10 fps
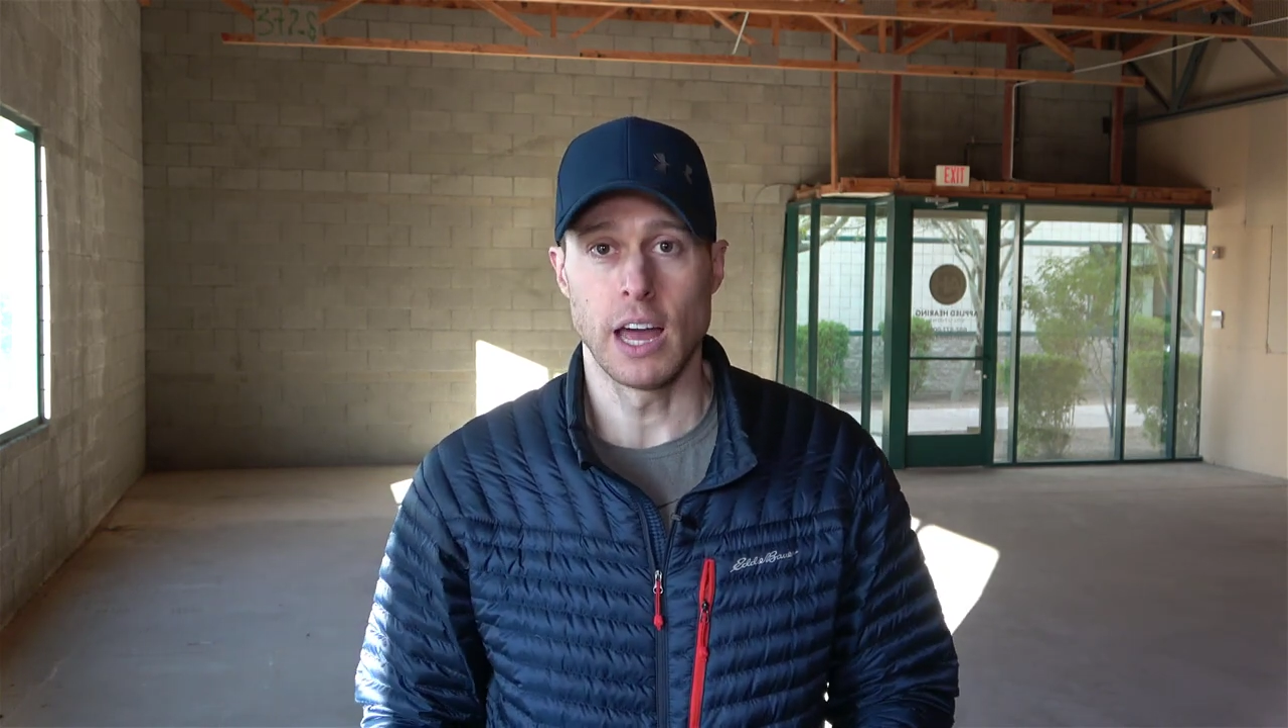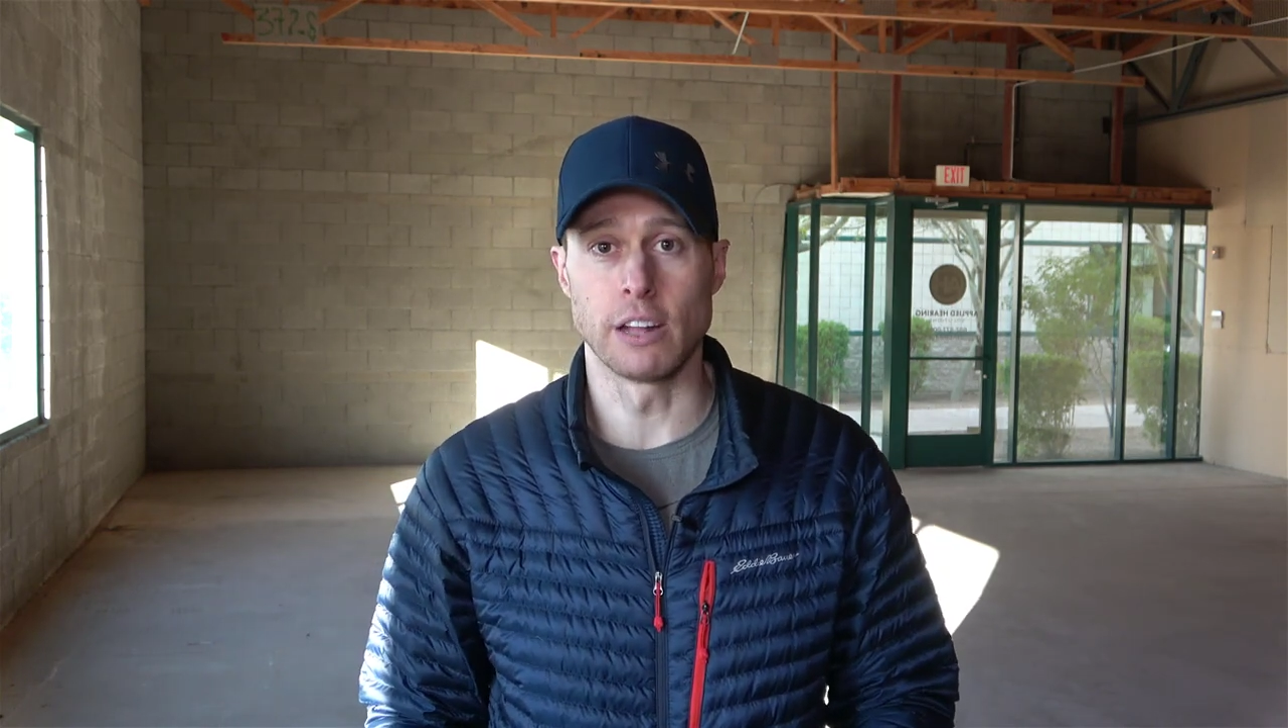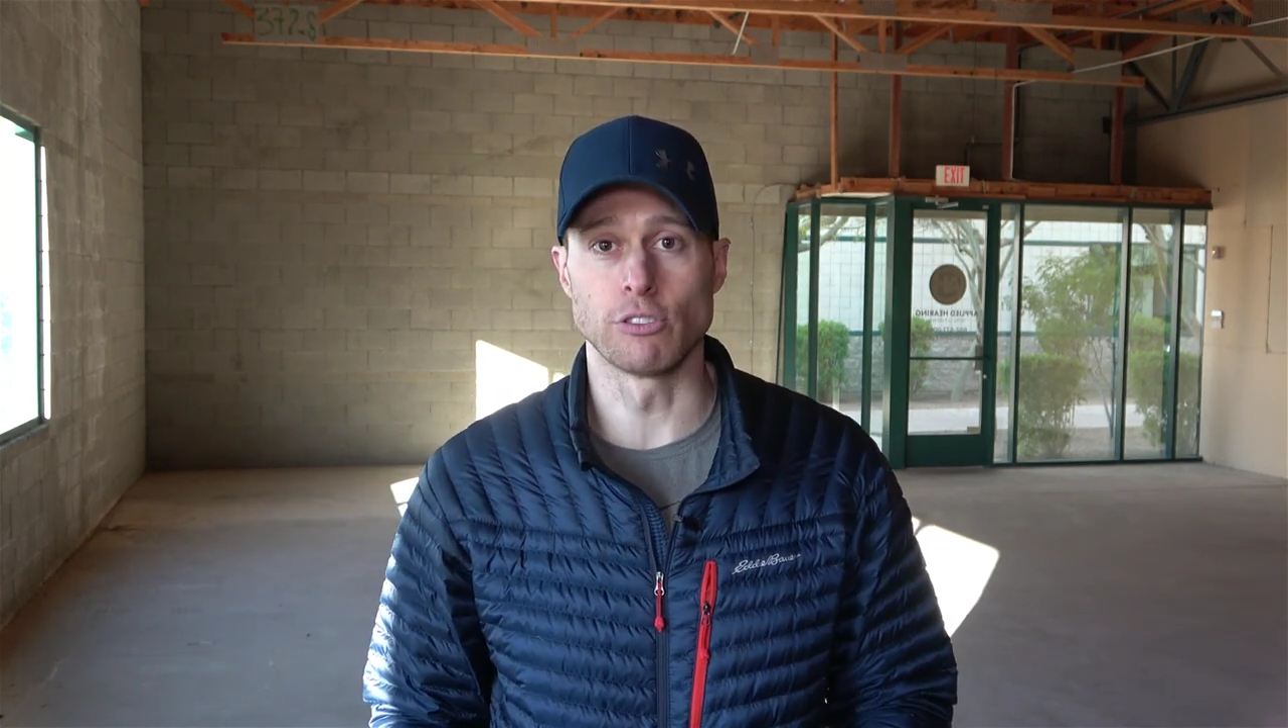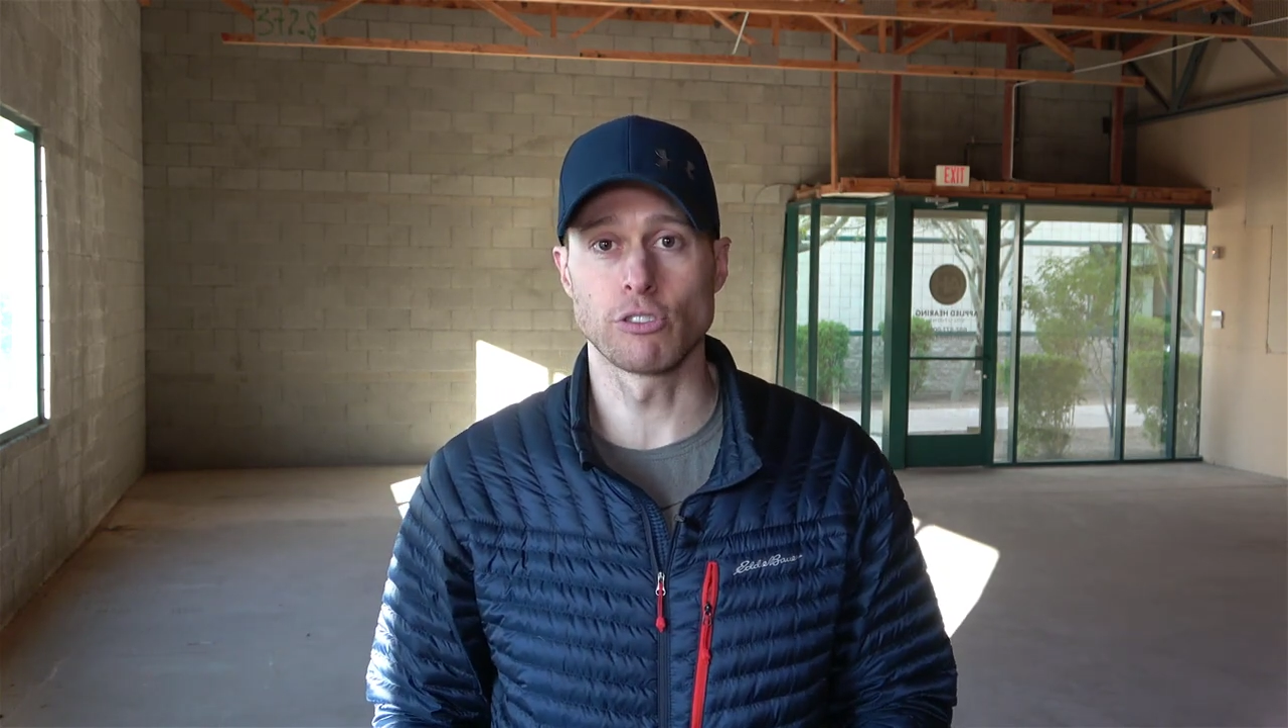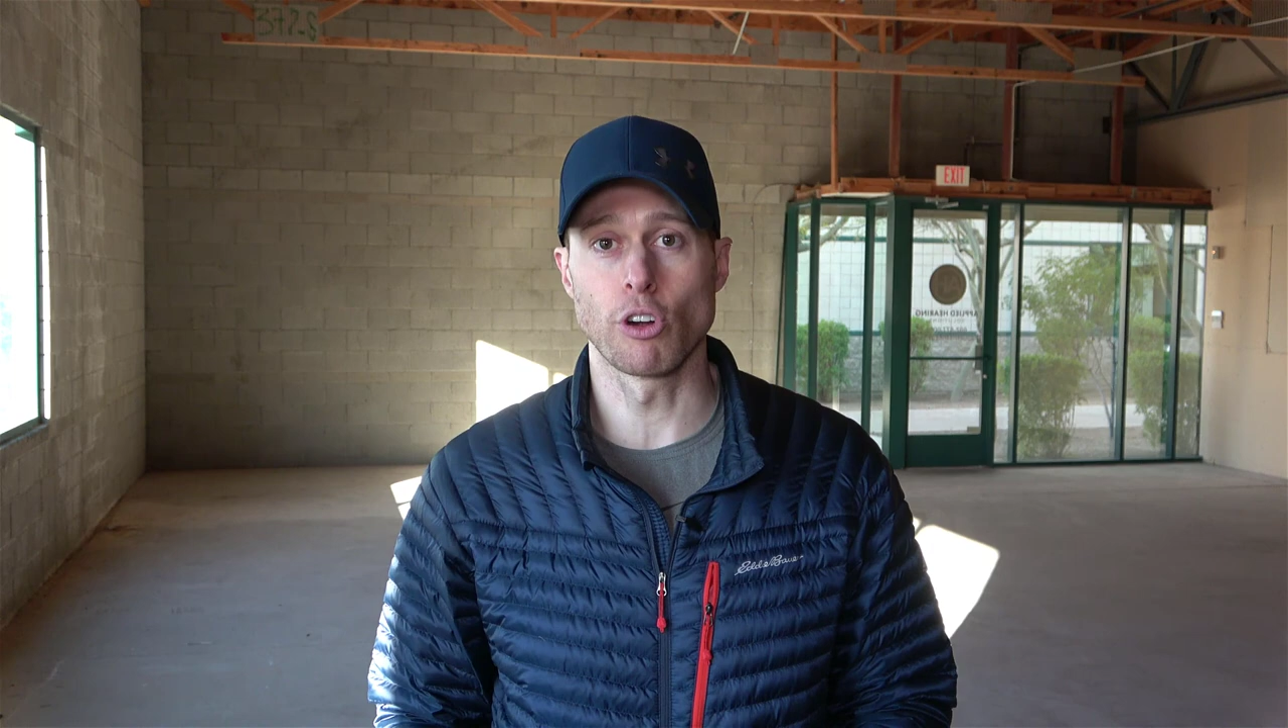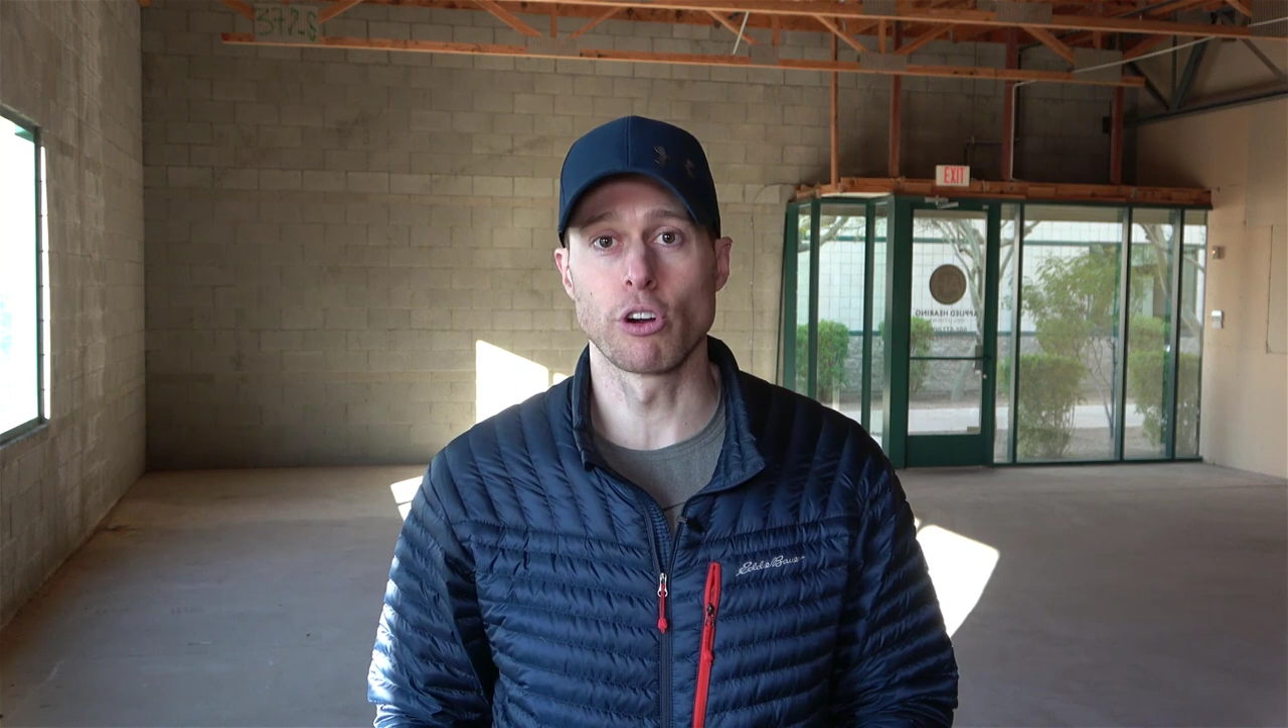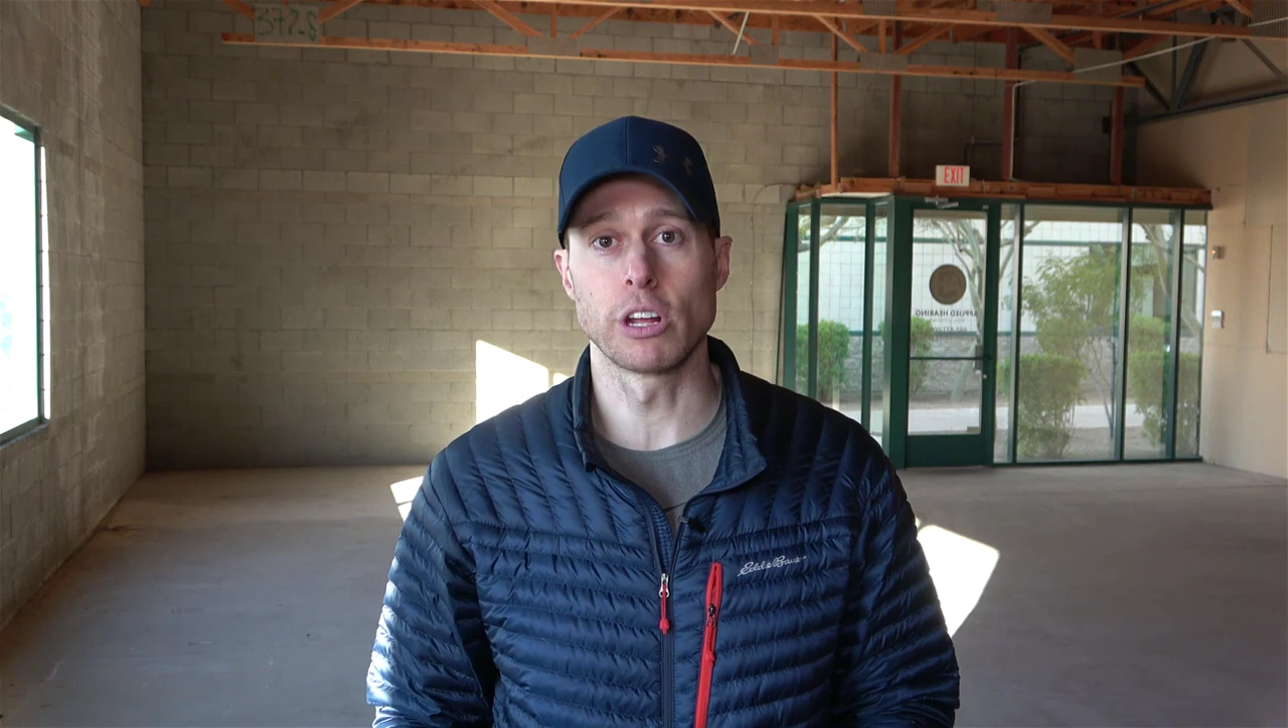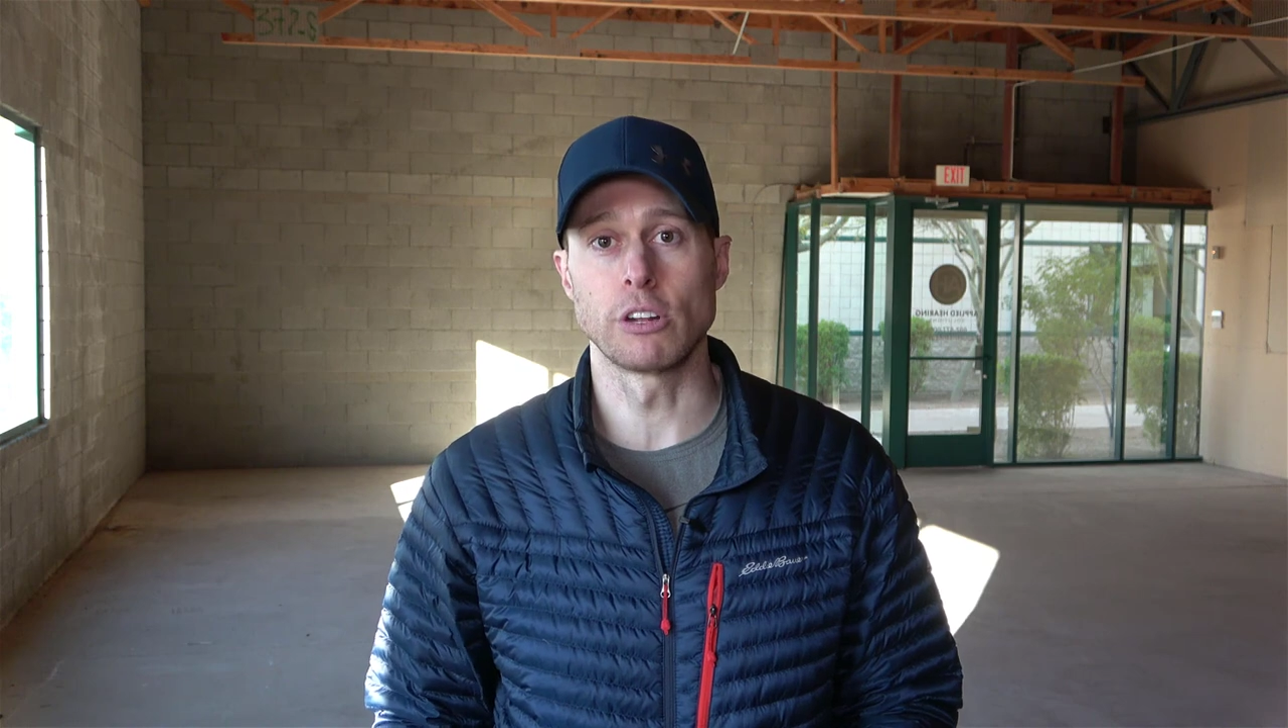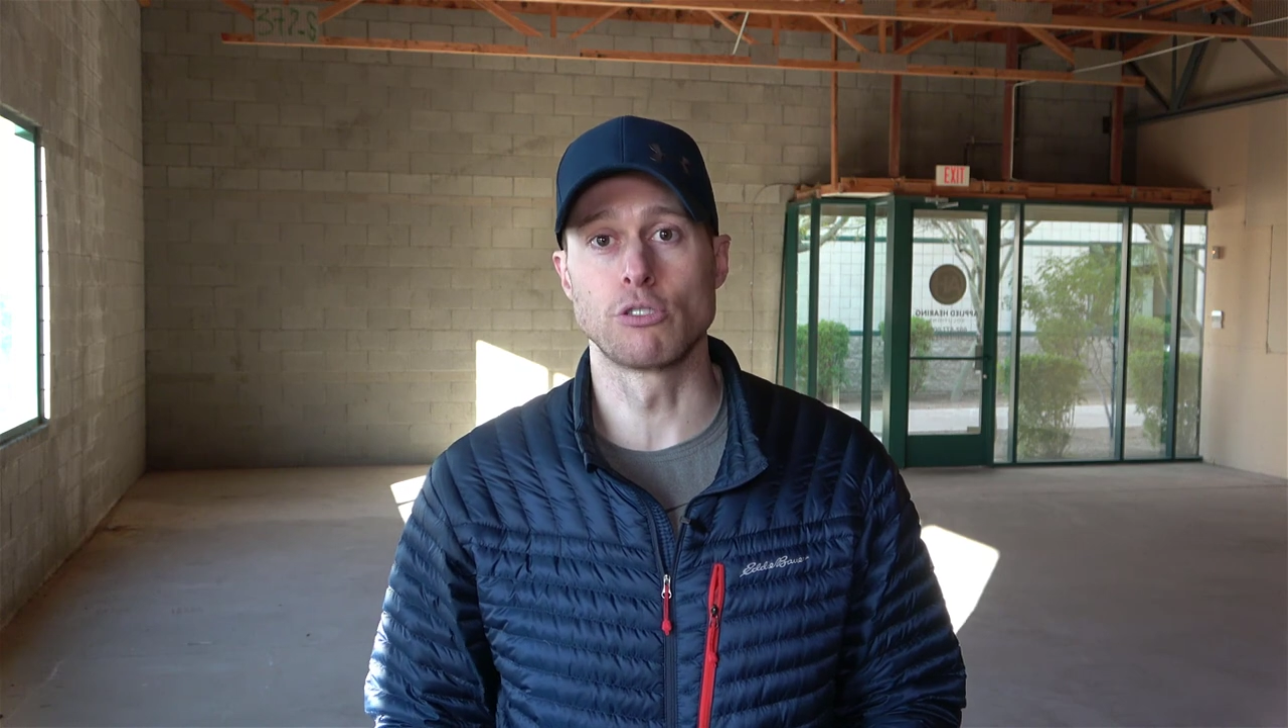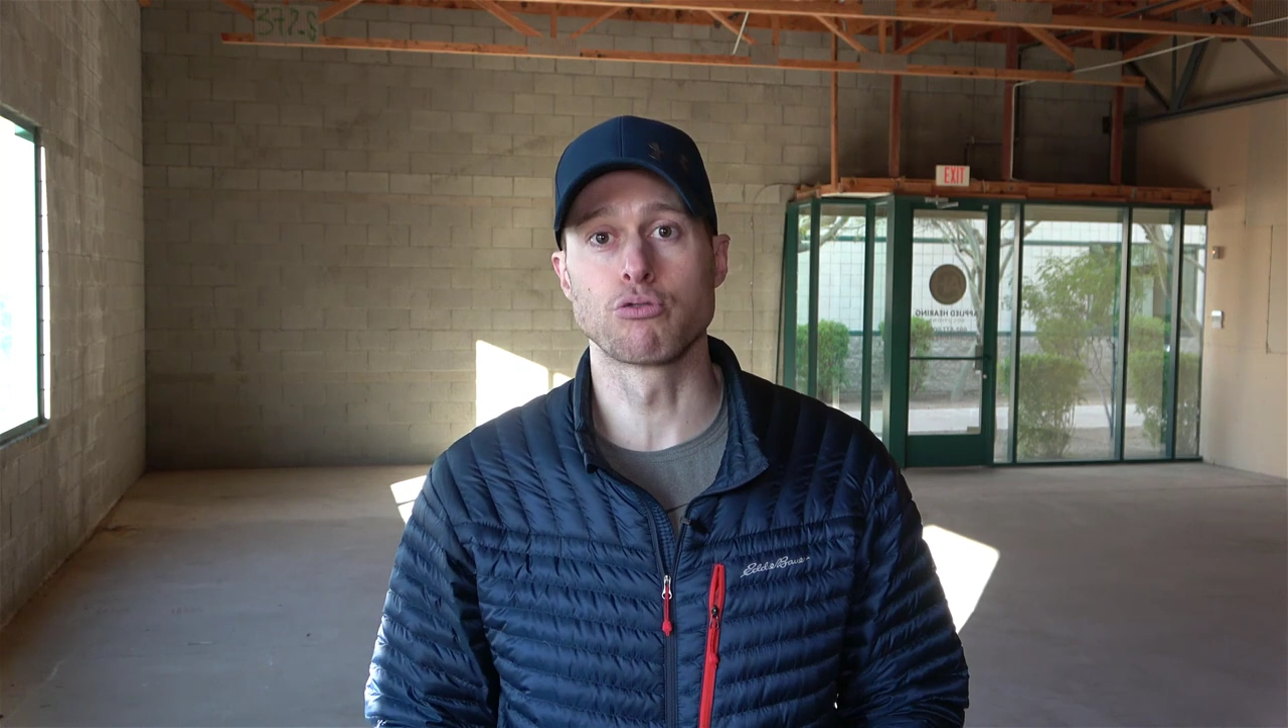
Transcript: and started